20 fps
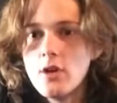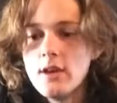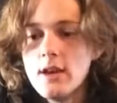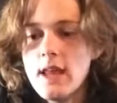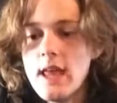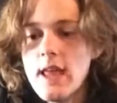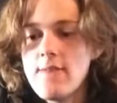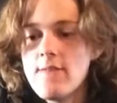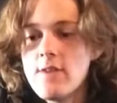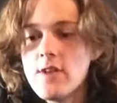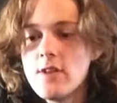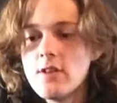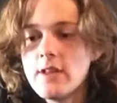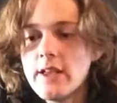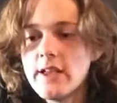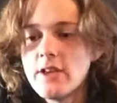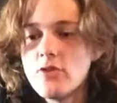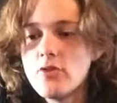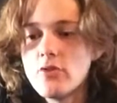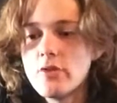navy
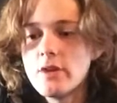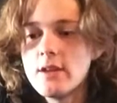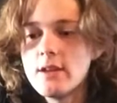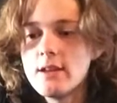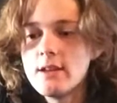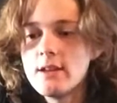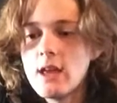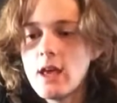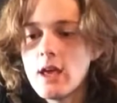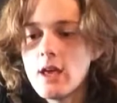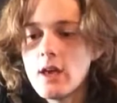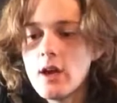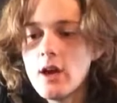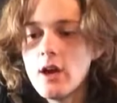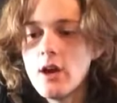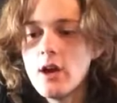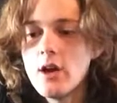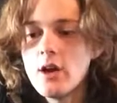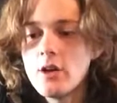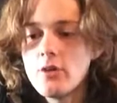green
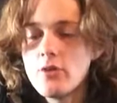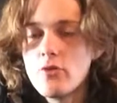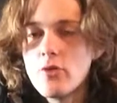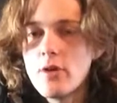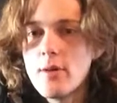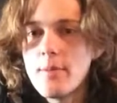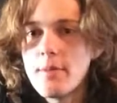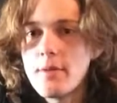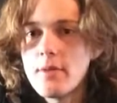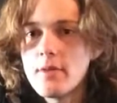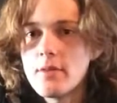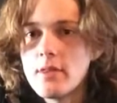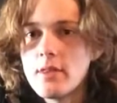grip,